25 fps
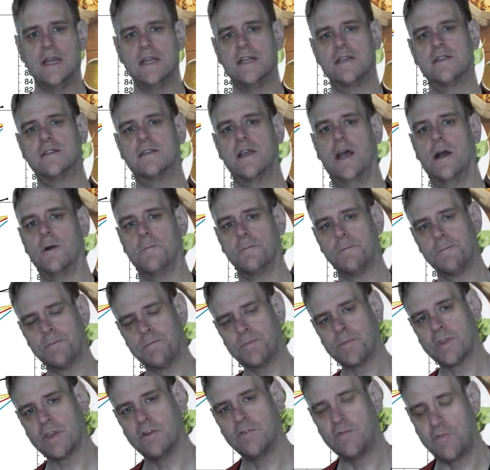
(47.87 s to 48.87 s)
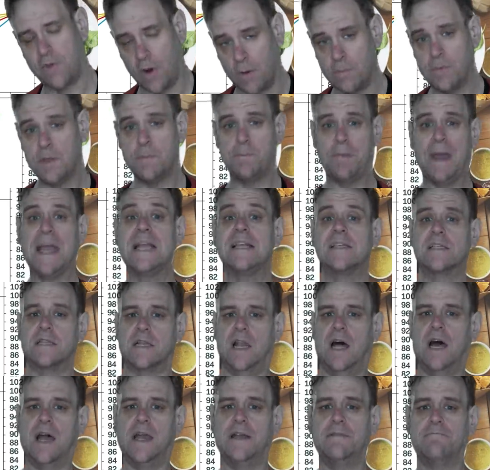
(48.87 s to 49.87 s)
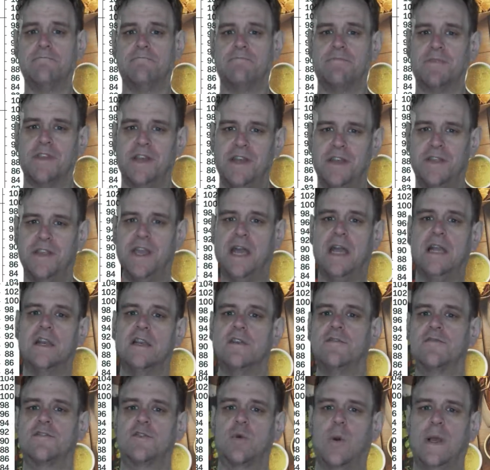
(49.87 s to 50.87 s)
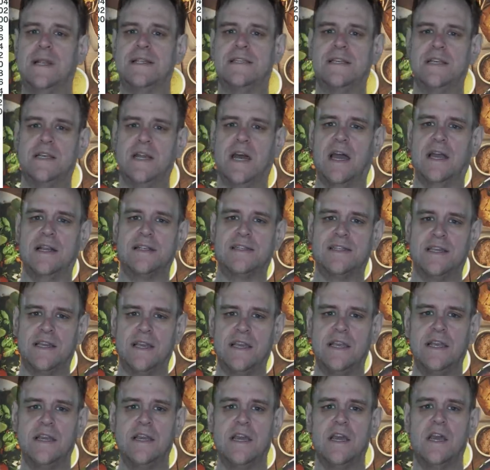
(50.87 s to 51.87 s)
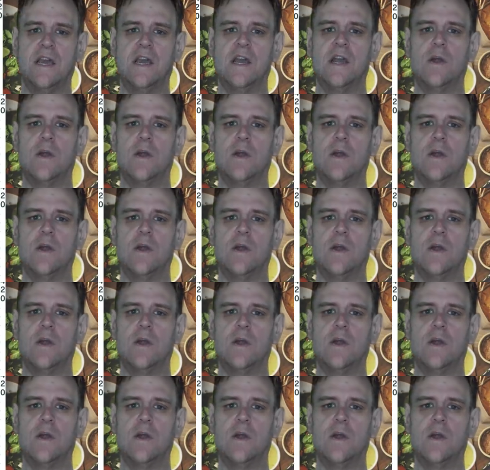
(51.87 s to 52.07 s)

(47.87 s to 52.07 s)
So from the baseline at the end of 2019,